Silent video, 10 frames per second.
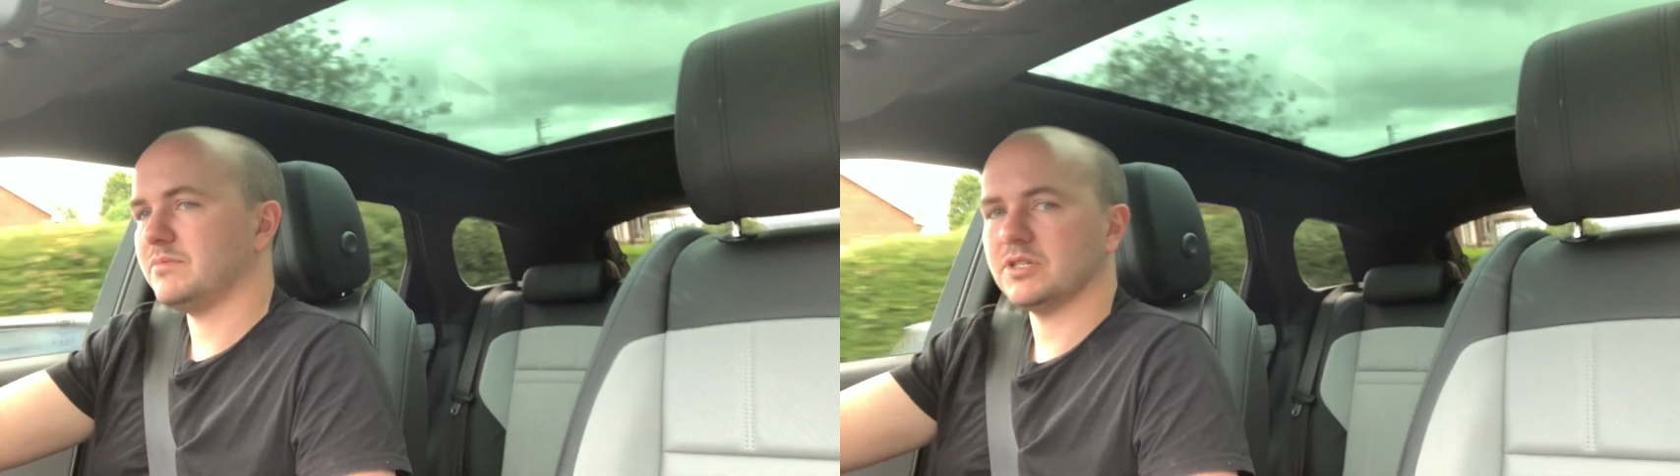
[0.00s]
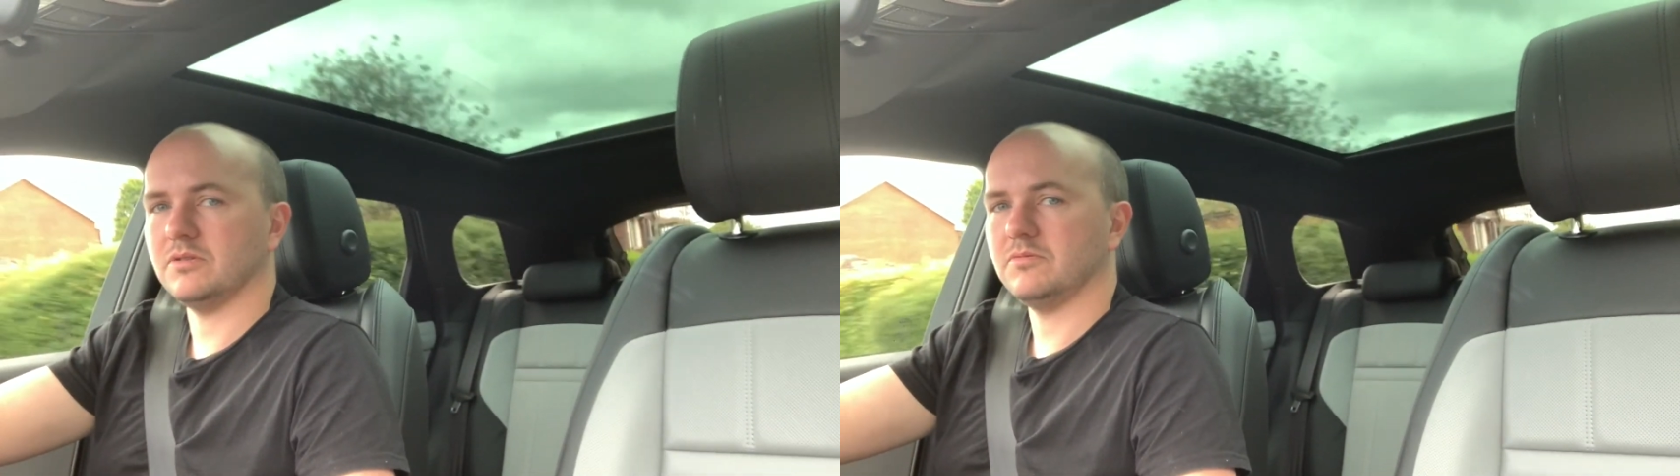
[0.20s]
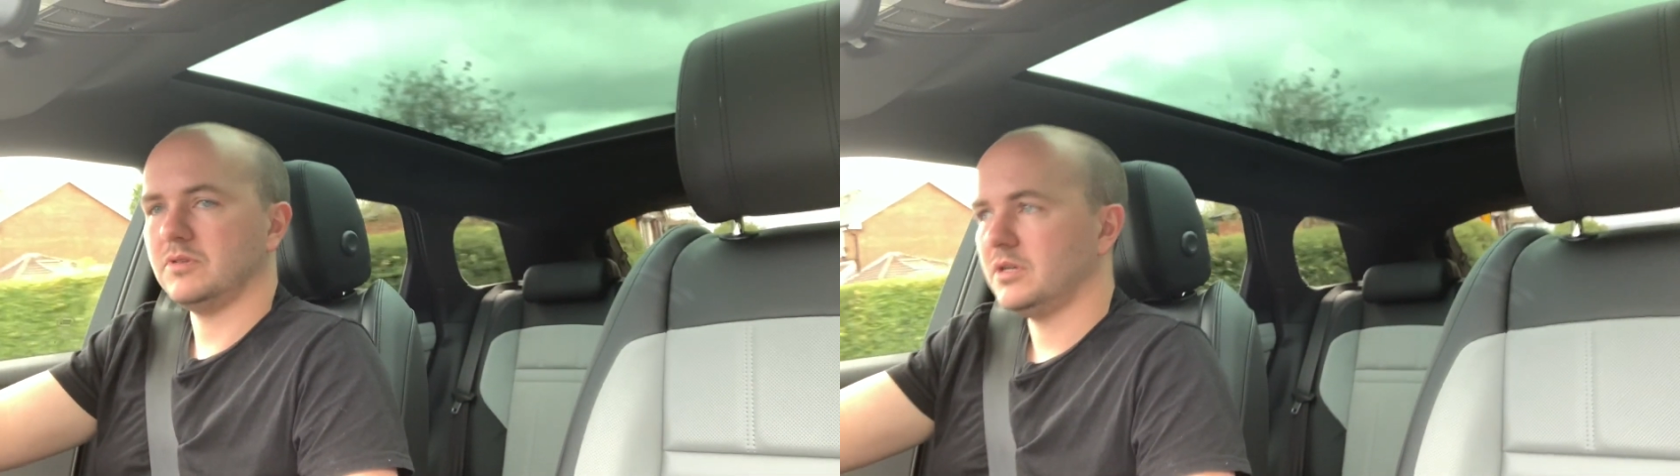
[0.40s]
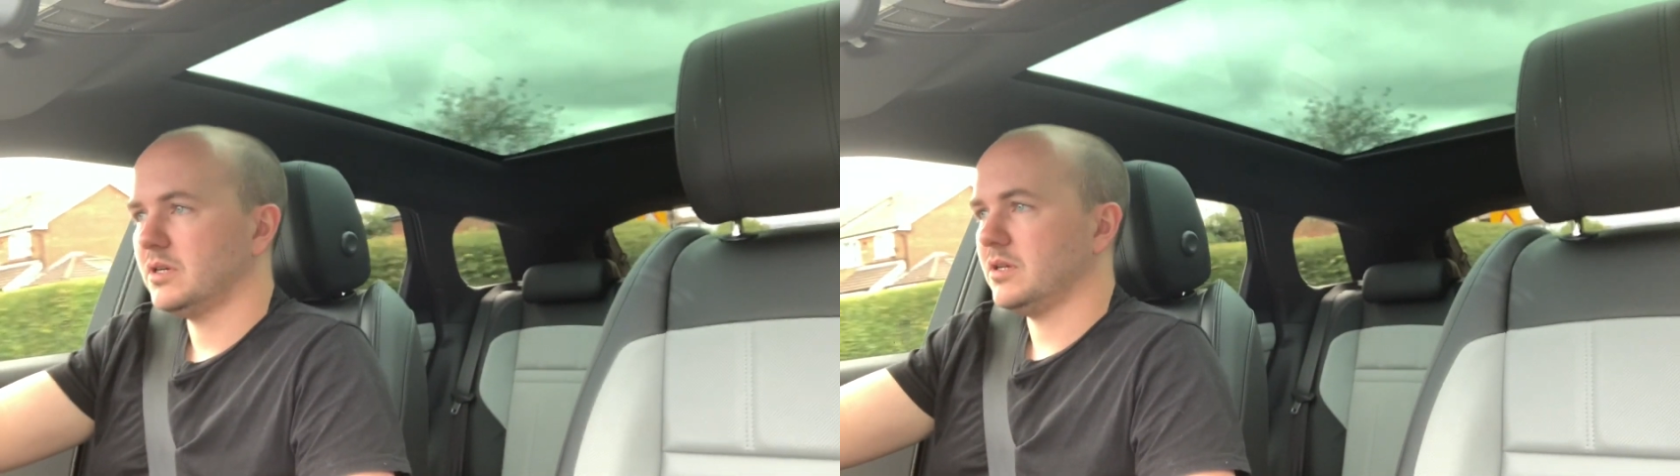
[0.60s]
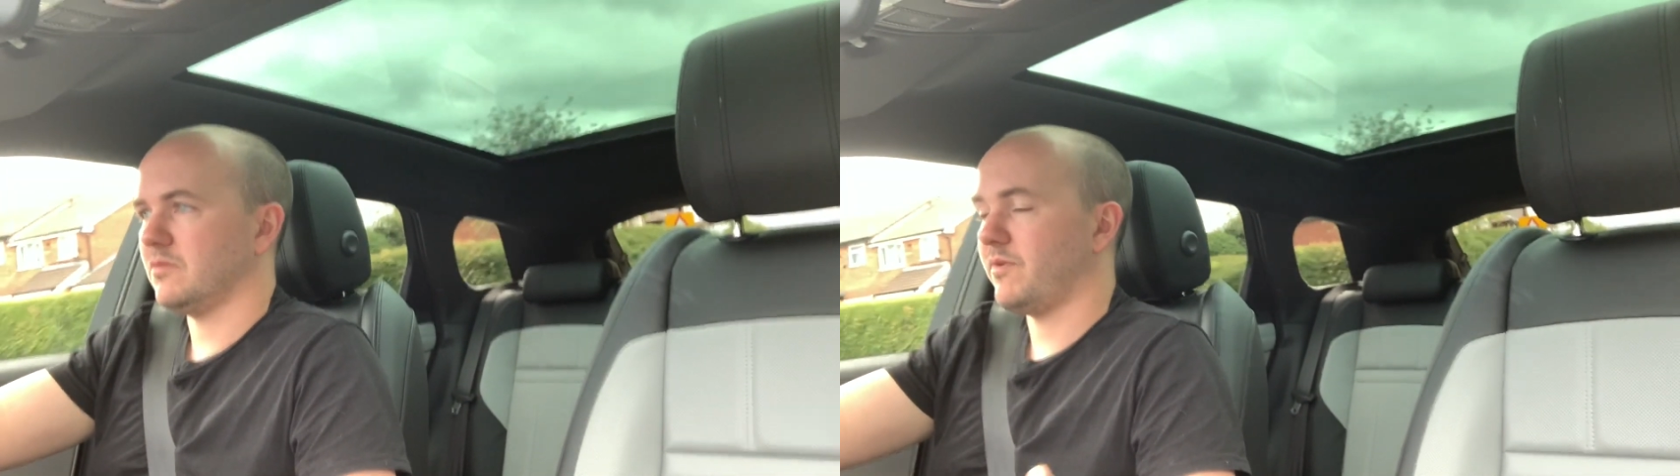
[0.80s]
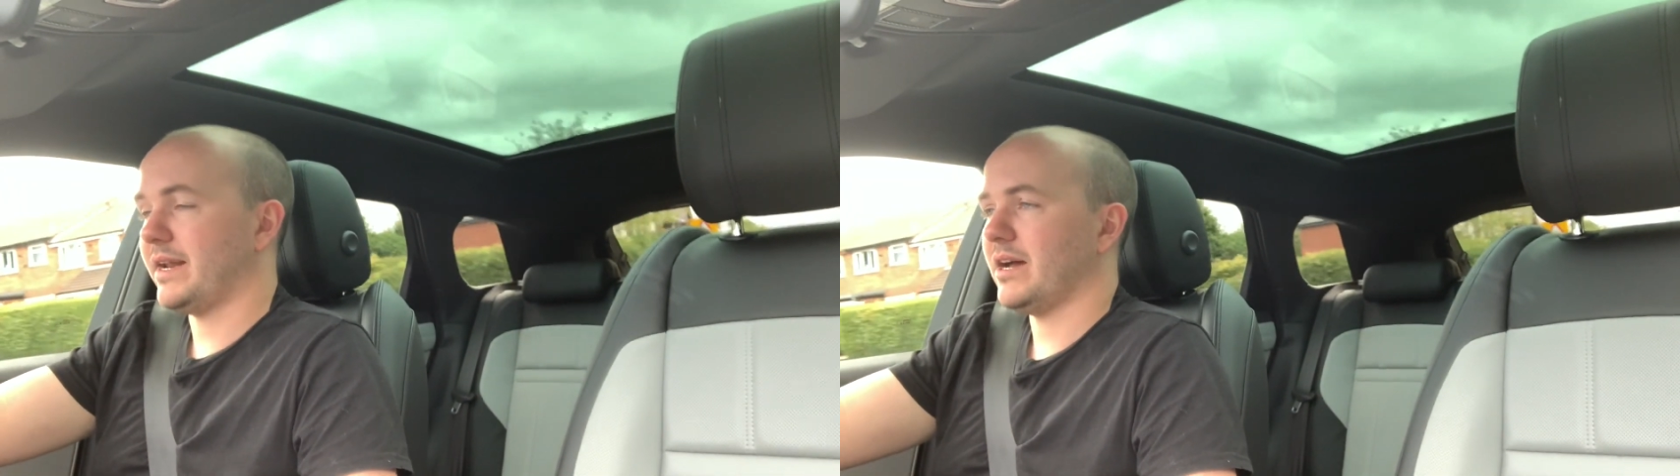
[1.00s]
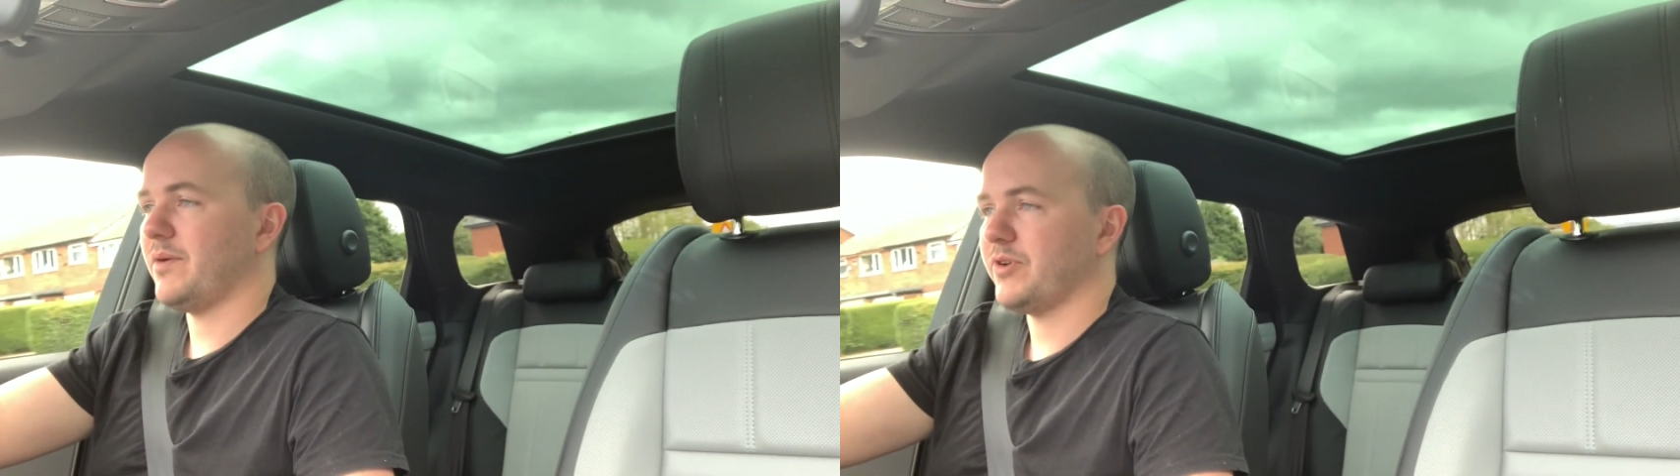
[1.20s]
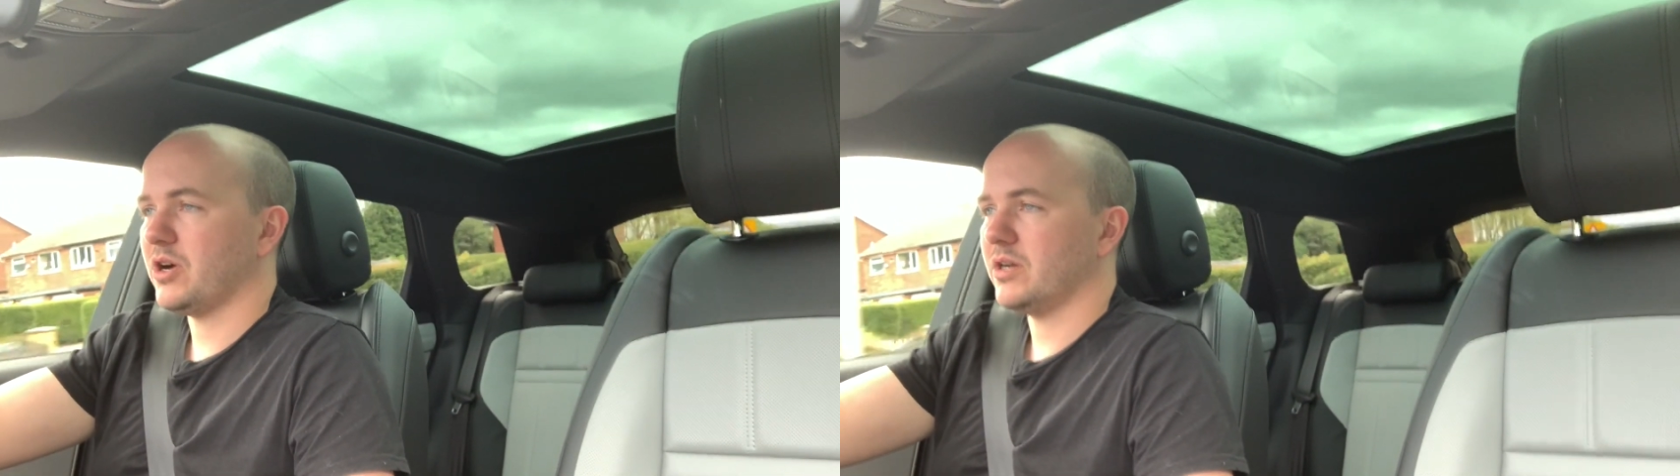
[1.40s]
So right now I'm
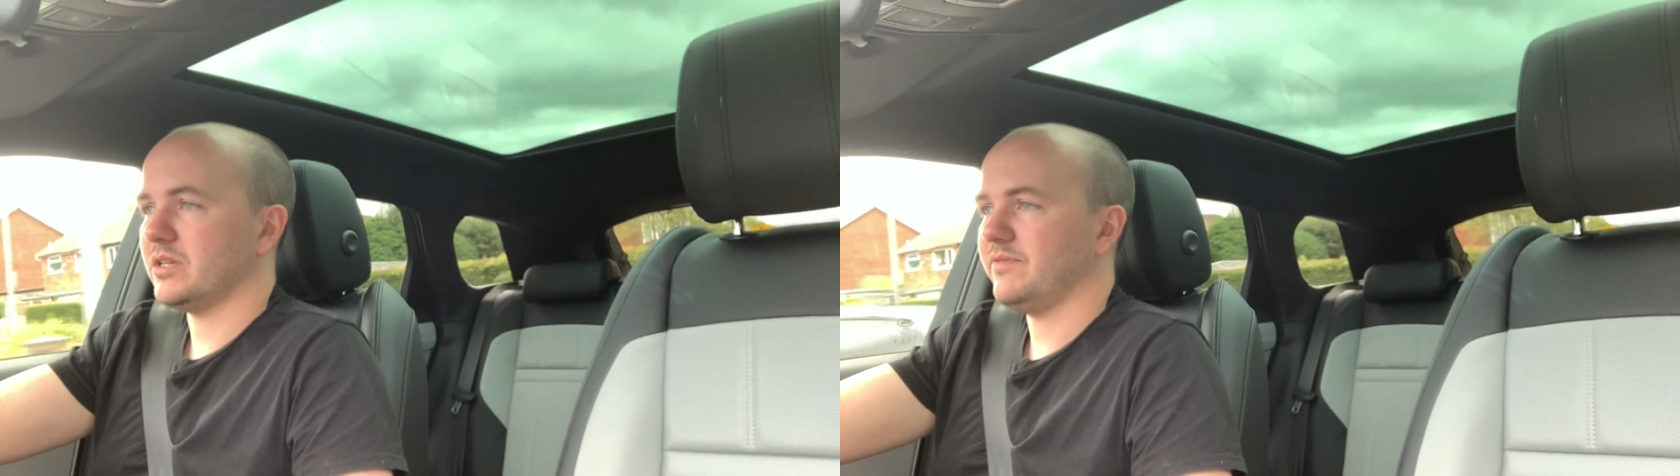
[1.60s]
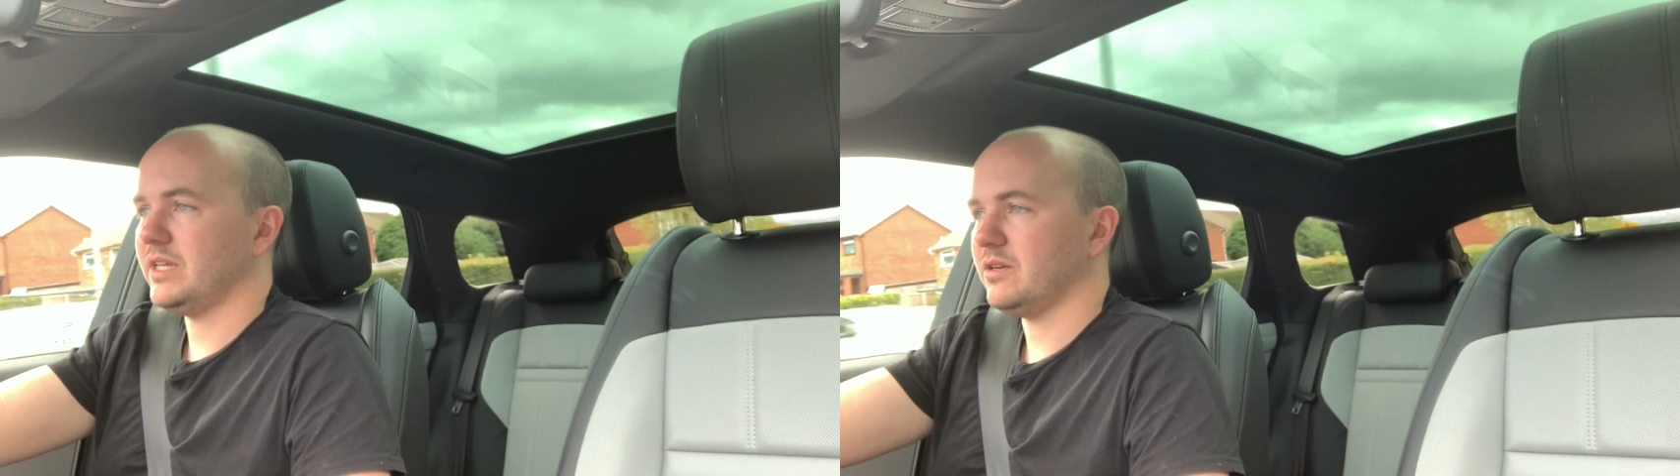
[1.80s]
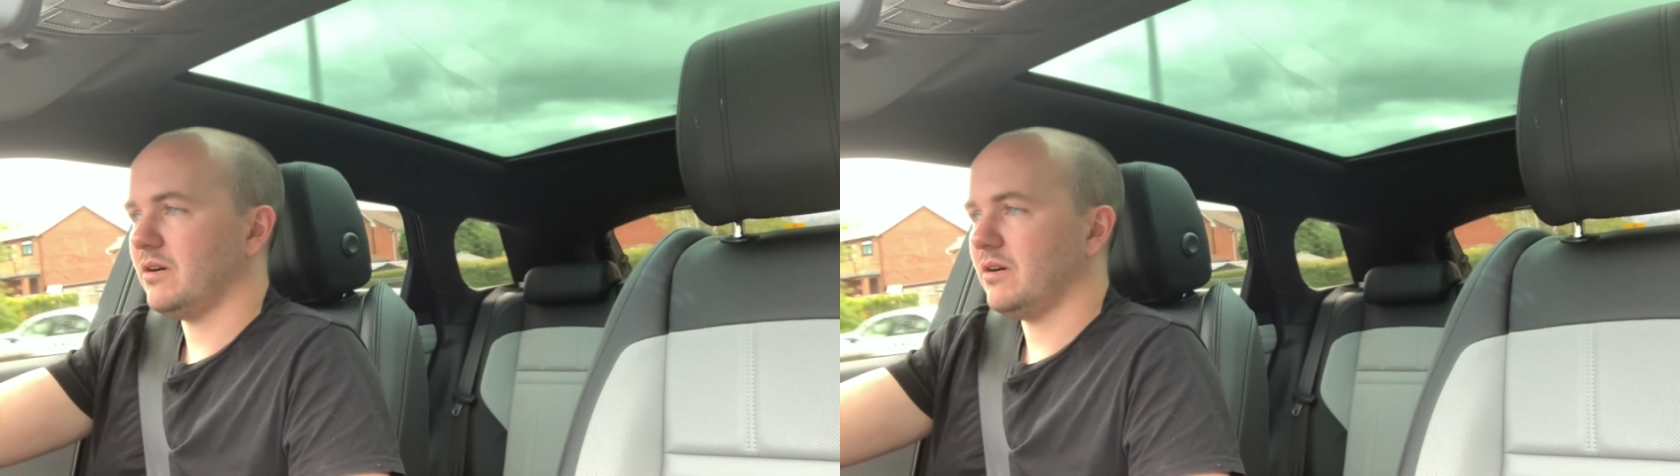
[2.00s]
recording a video,